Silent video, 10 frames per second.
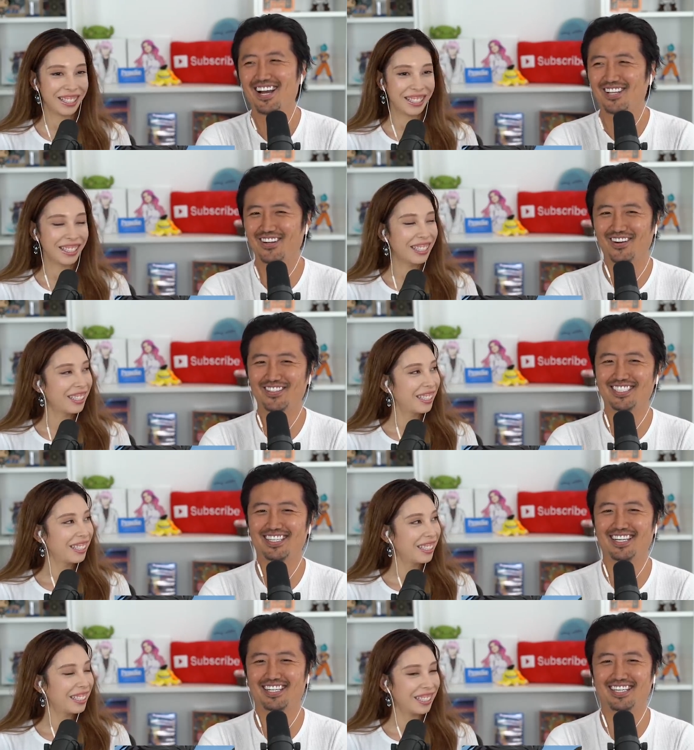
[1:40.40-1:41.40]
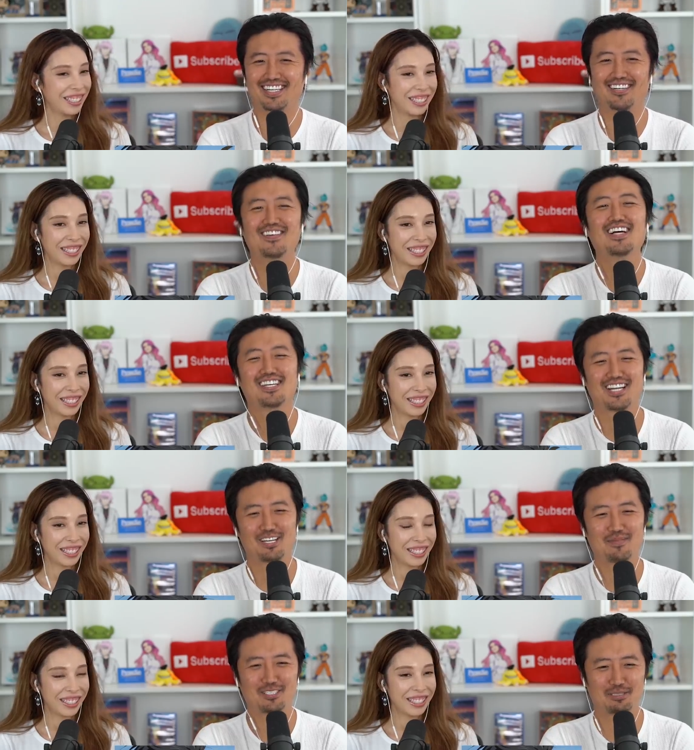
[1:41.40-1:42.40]
Speaker 1: Doro's like
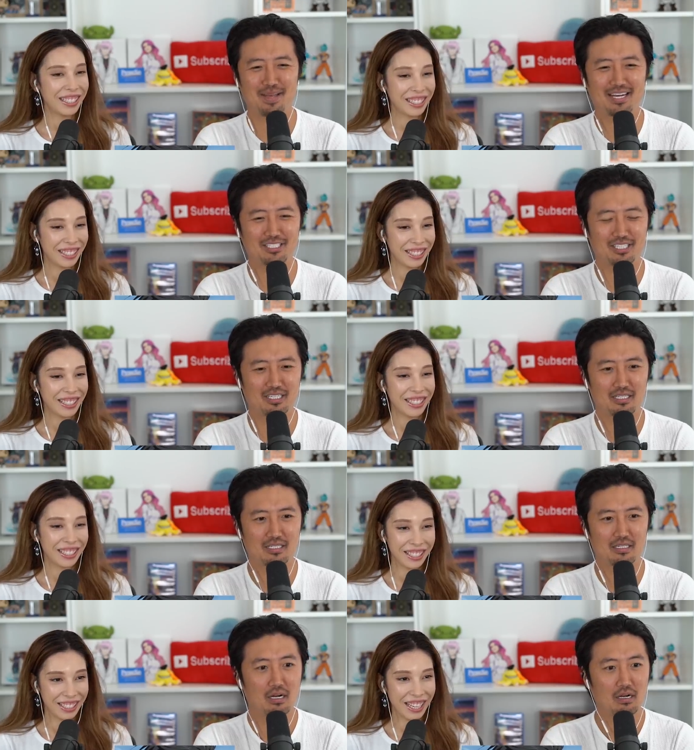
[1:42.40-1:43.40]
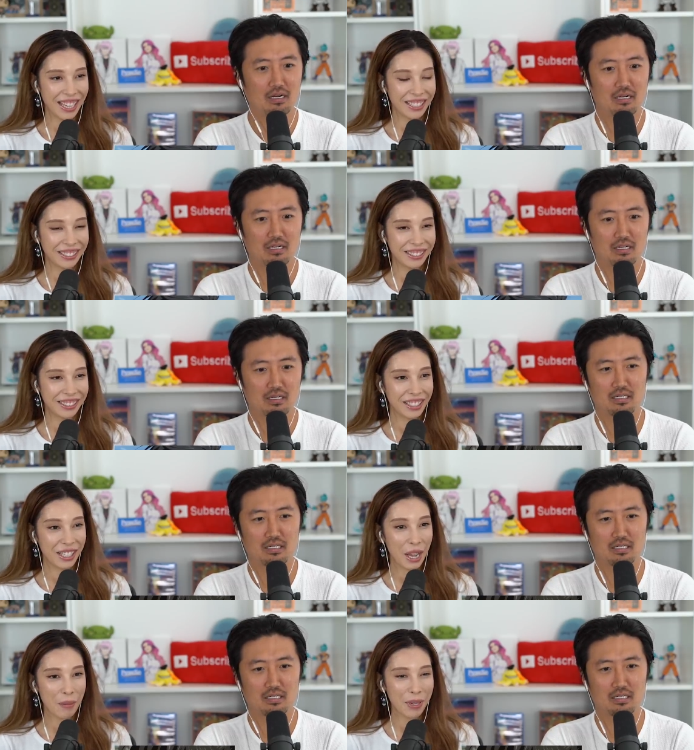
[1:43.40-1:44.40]
Hyakkimaru's manager.
Speaker 2: Yes.
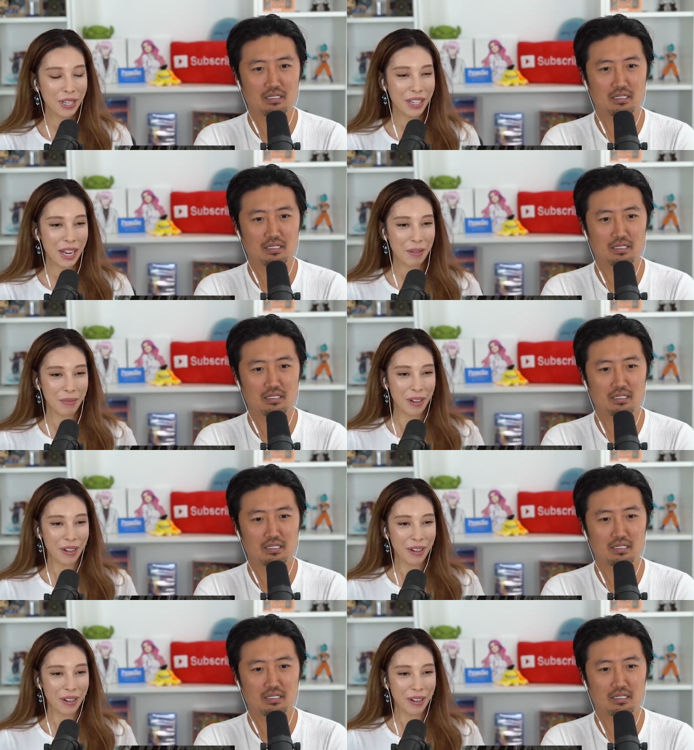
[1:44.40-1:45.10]
Tell me your name.